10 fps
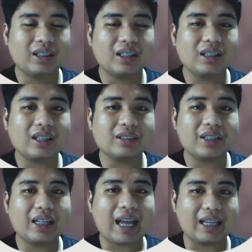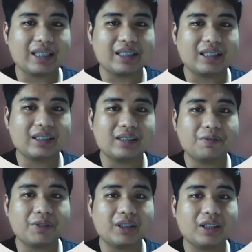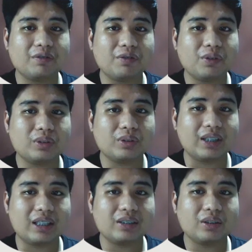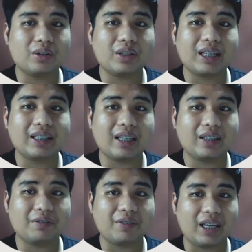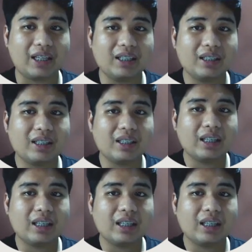Industrial hygiene is a field that focuses on identifying,